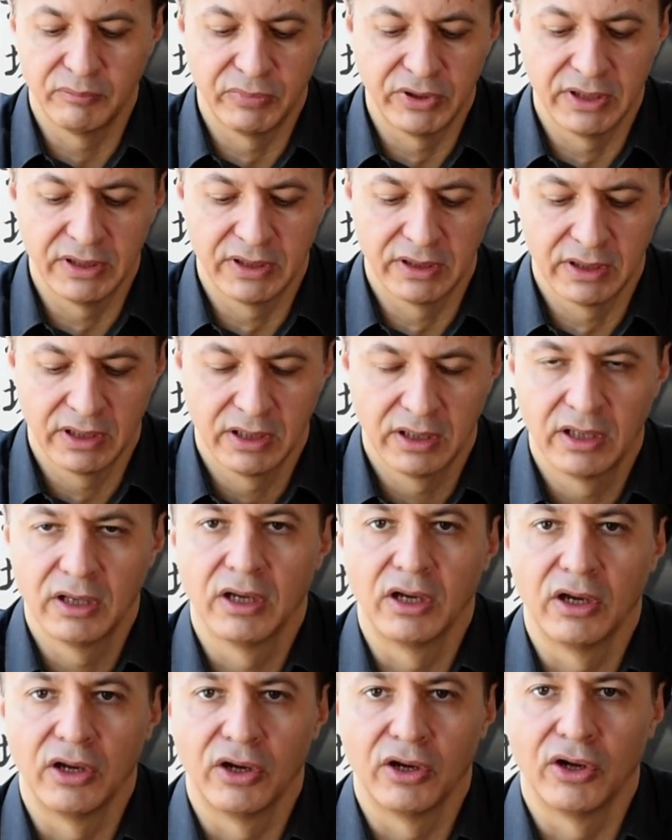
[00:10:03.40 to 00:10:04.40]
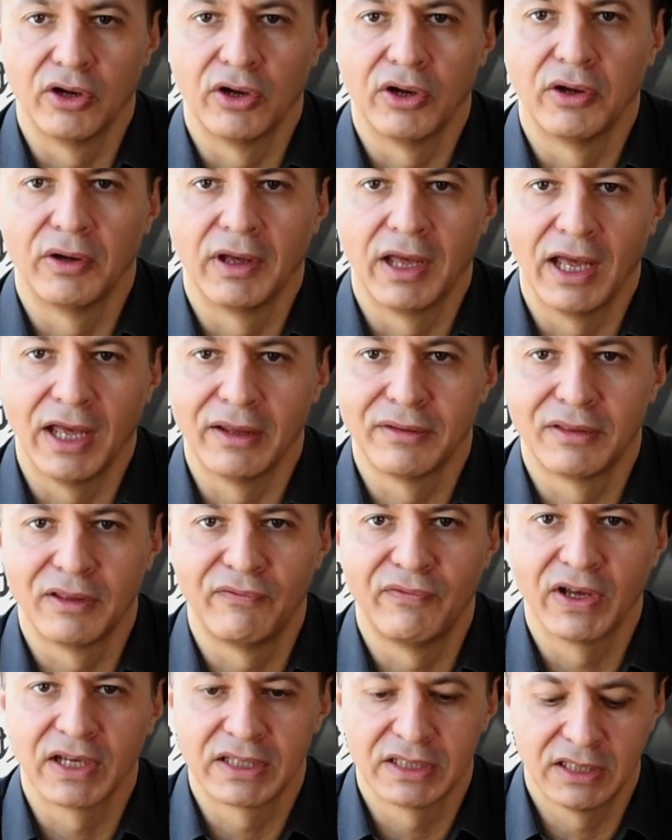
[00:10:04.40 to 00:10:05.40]
be as
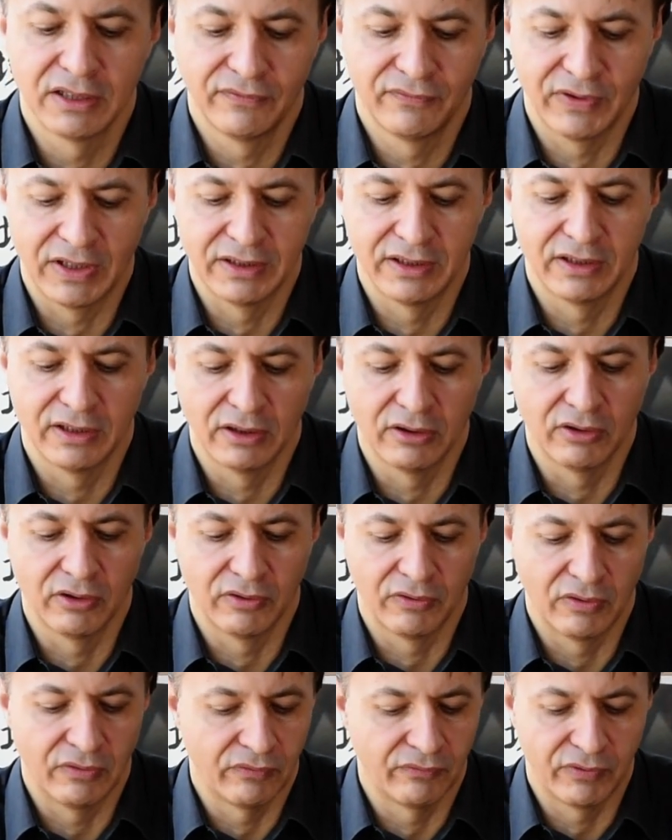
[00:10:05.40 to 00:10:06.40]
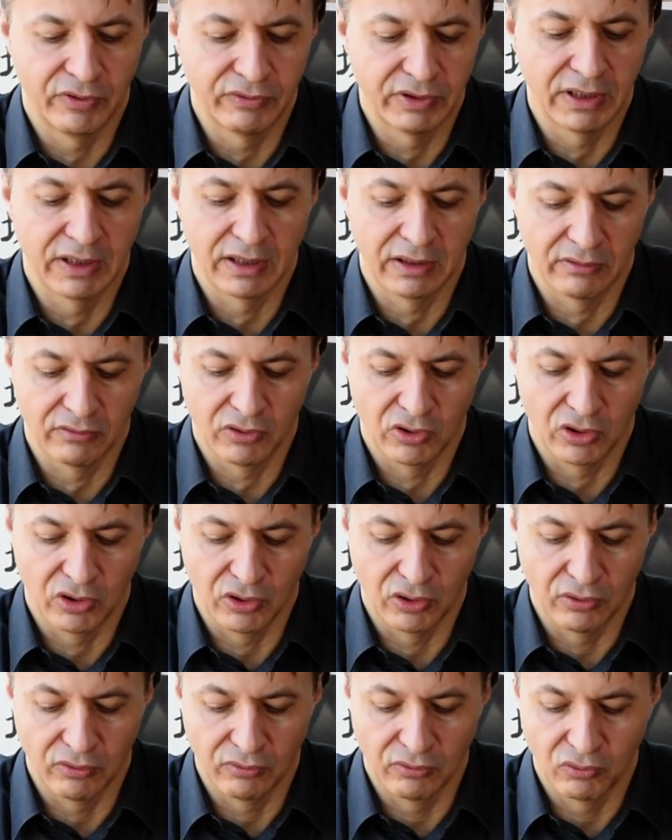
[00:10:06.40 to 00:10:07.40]
effective and very
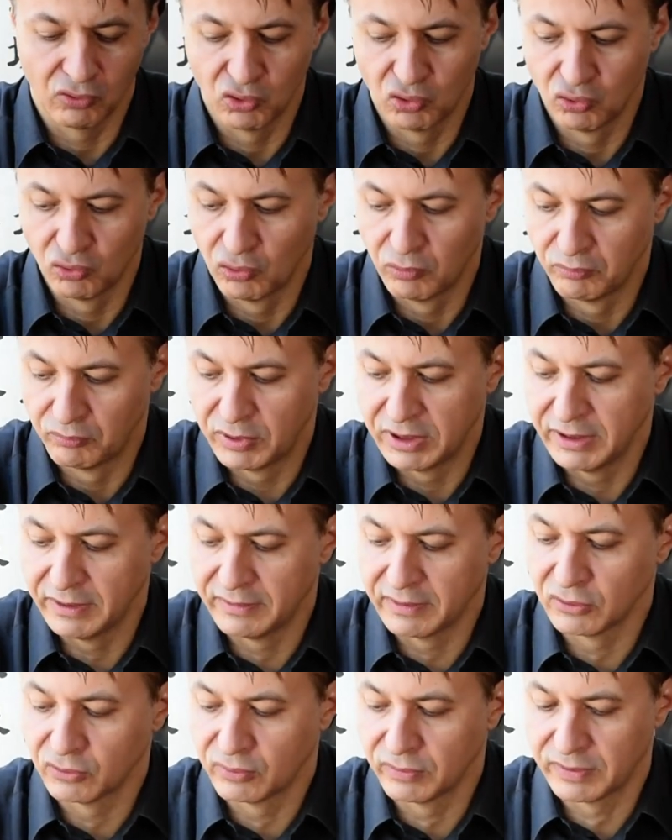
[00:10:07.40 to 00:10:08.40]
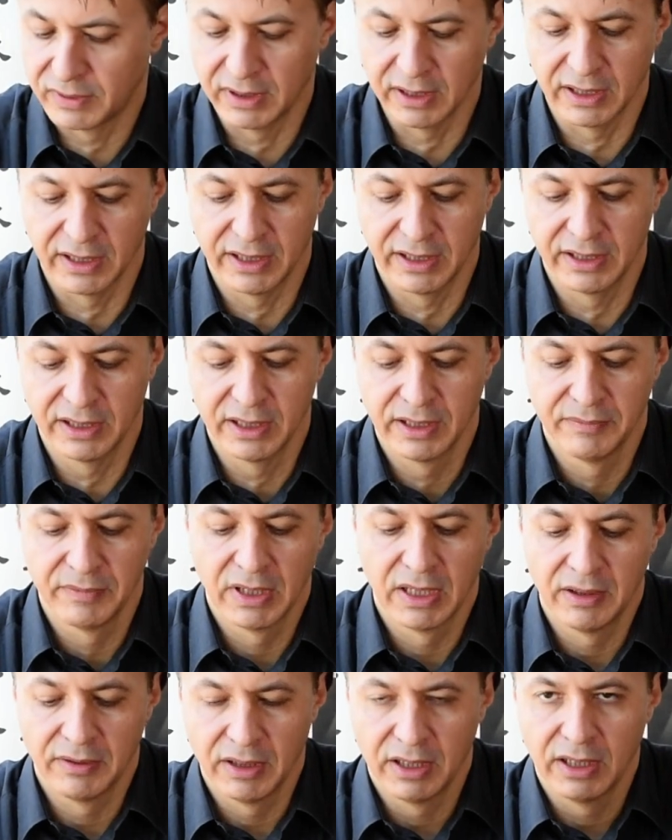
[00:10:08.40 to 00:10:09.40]
pleasing to the eye.
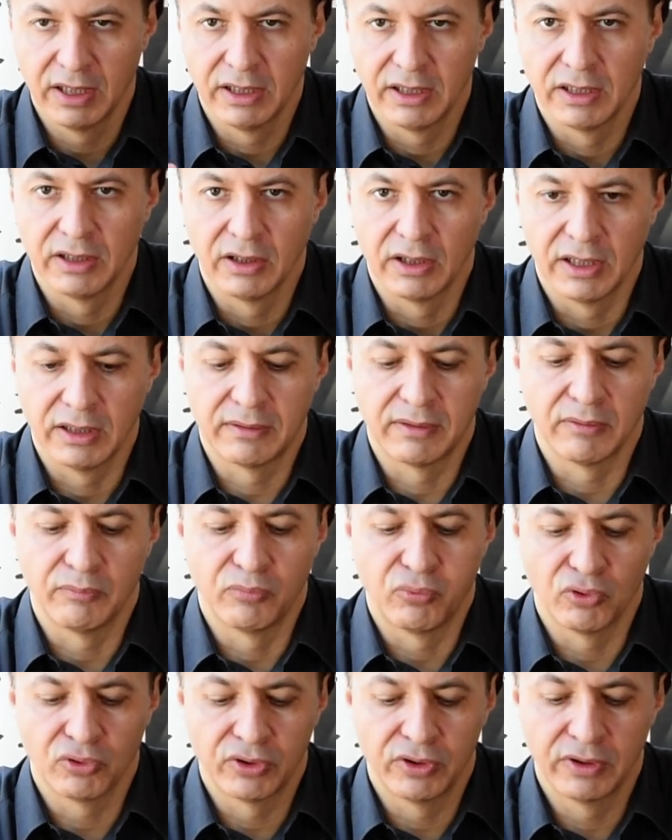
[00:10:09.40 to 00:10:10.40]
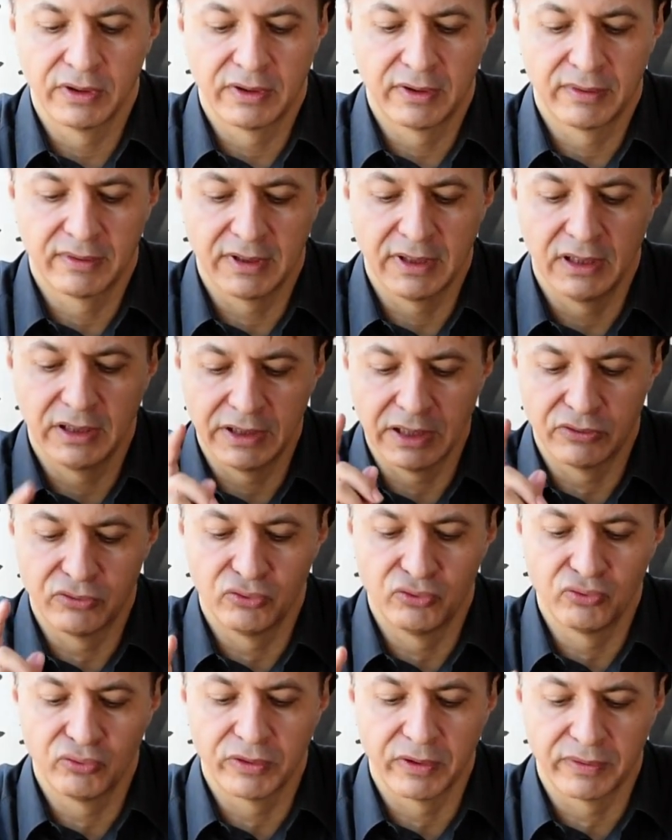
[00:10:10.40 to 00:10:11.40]
It's important still that
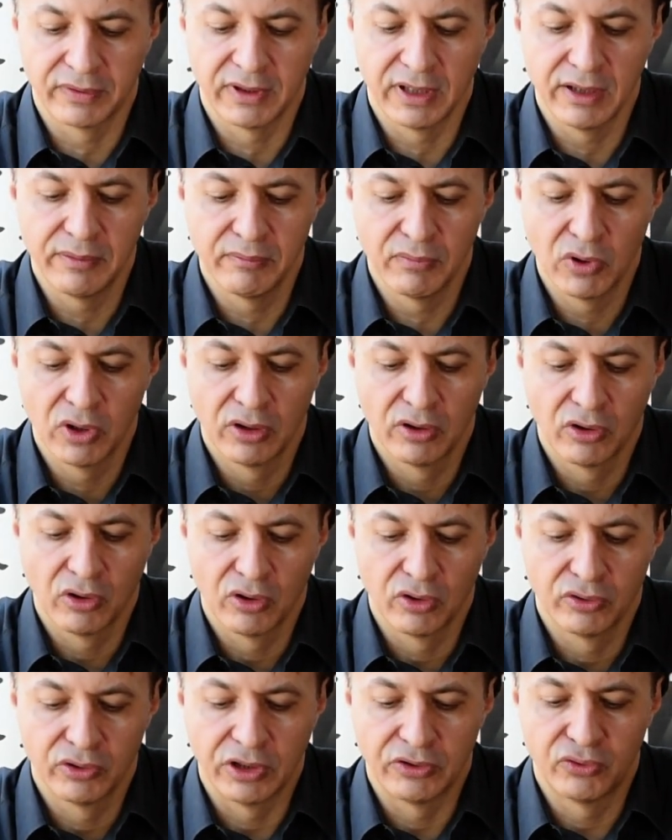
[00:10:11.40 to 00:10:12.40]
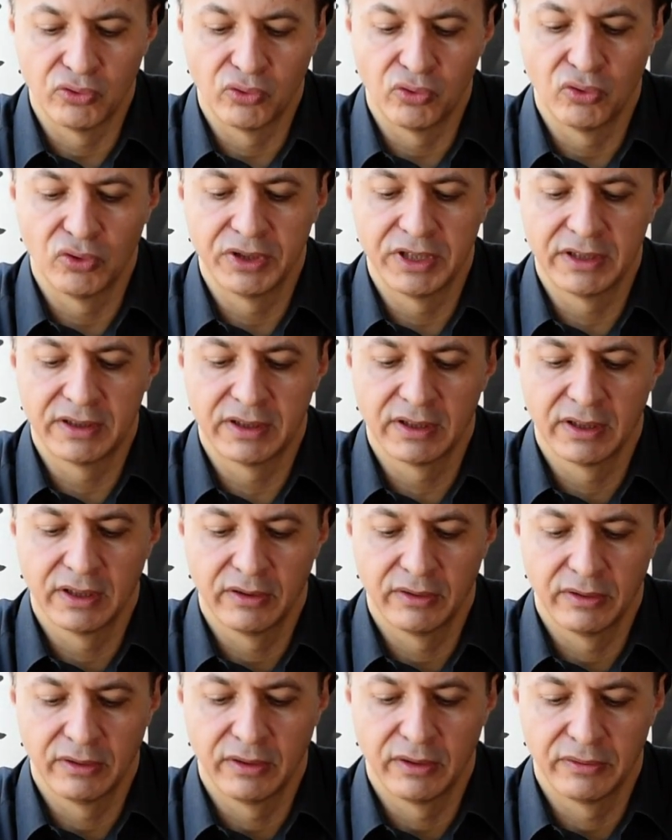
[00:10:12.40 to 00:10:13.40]
you do the same, that you hold it
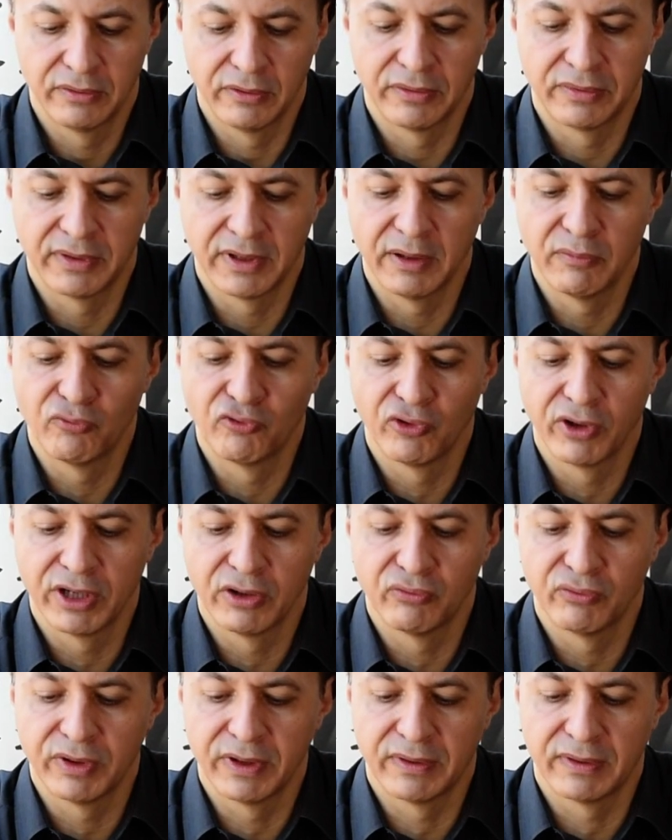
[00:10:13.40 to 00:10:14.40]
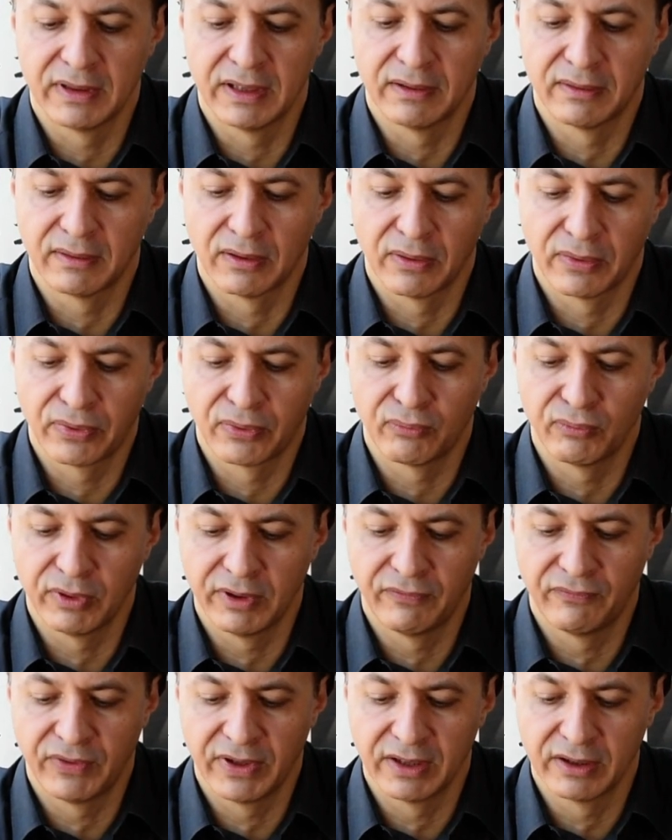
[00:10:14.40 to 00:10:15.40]
the same way with these
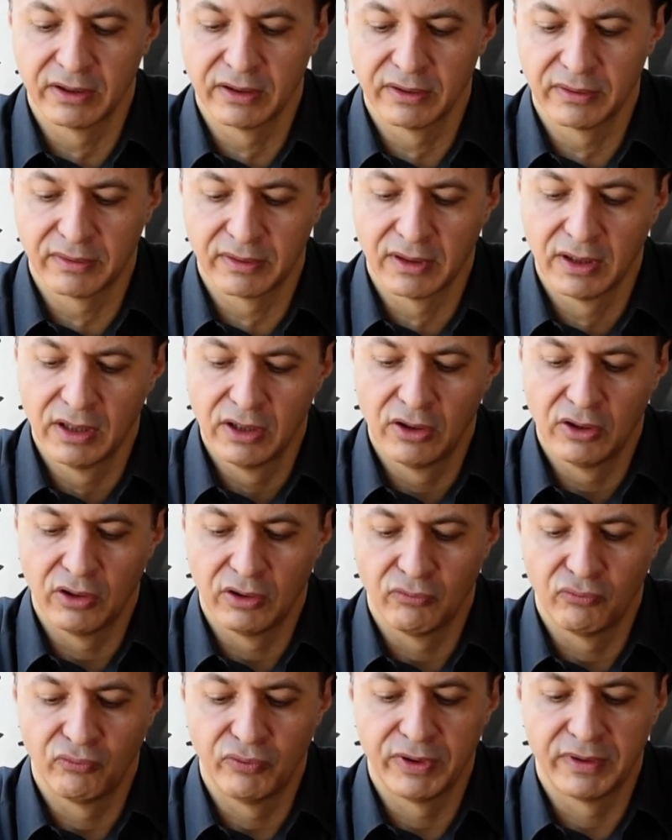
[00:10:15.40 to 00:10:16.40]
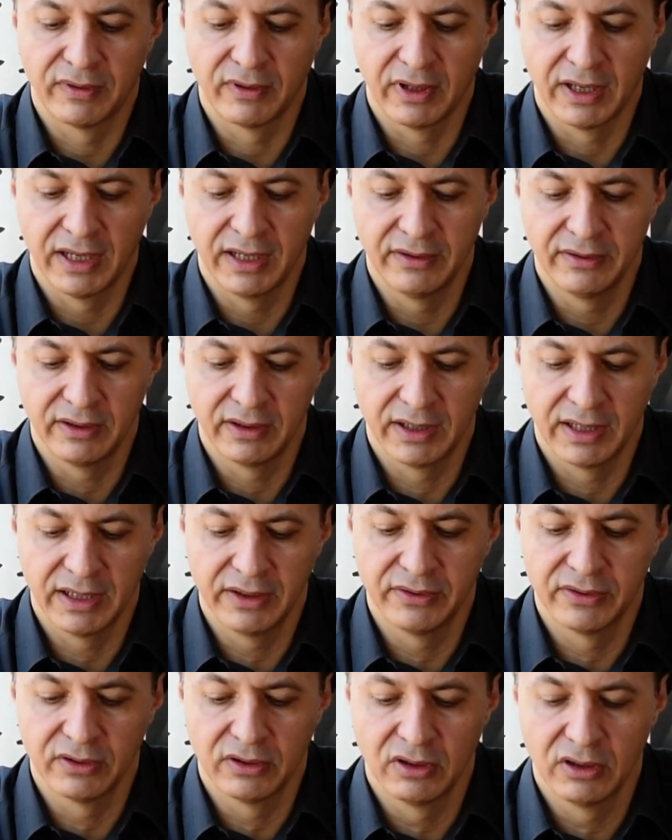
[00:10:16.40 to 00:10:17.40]
3 fingers, with the
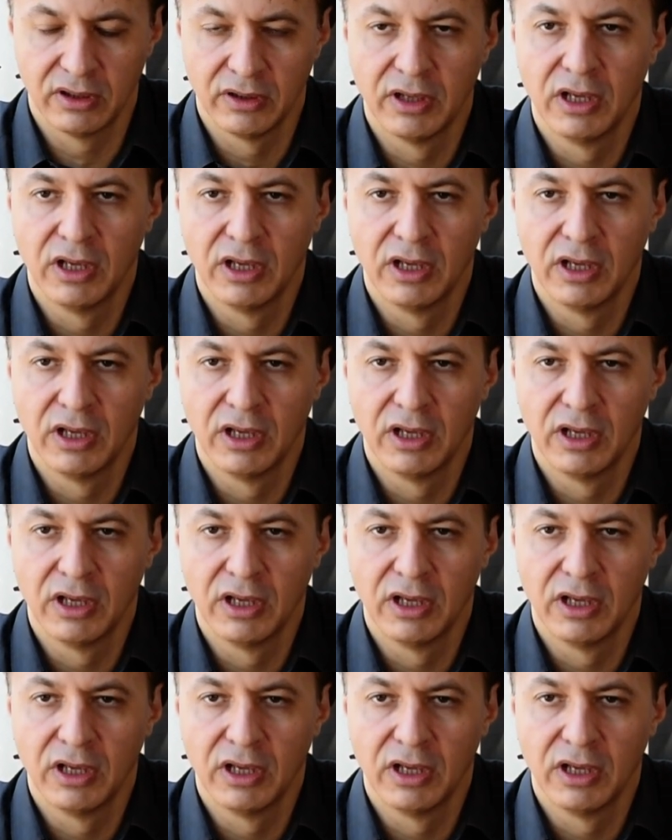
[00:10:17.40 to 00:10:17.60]
handle,